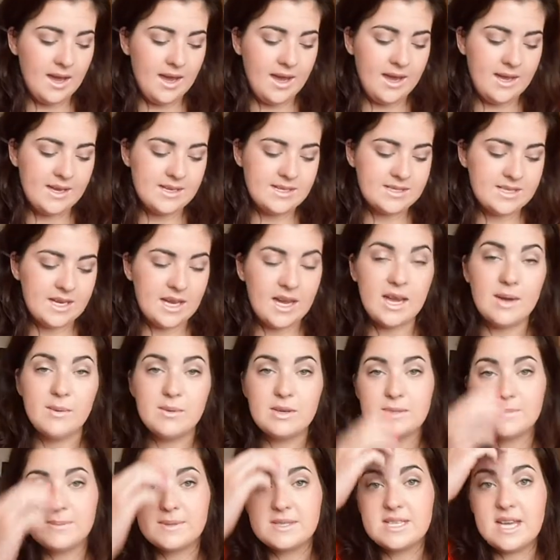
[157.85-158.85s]
and
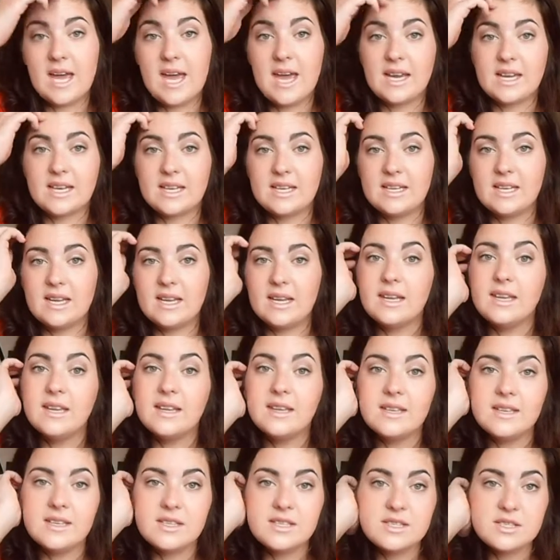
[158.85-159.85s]
I was partaking
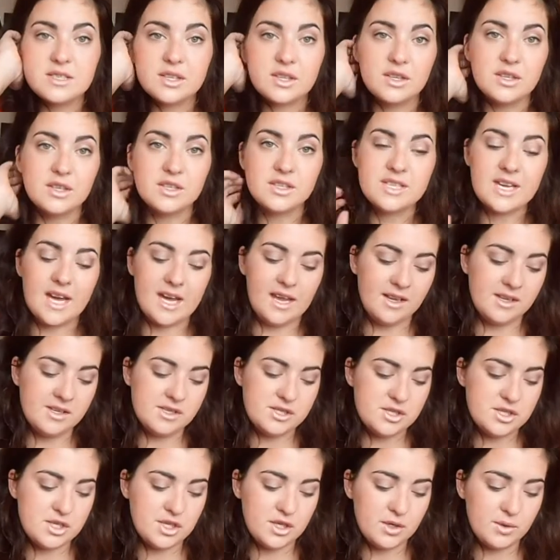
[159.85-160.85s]
in the school
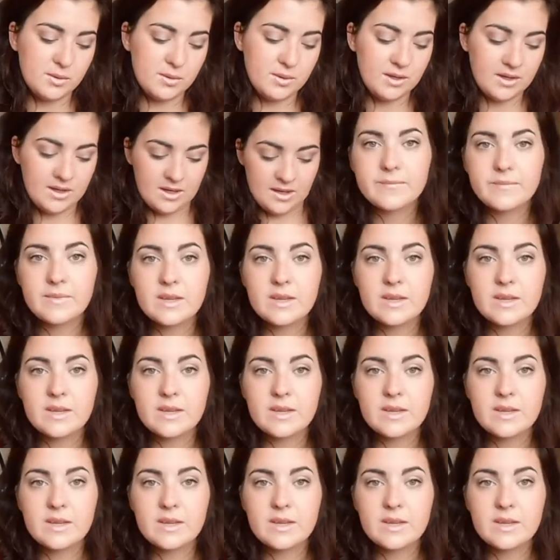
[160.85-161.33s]
talent show.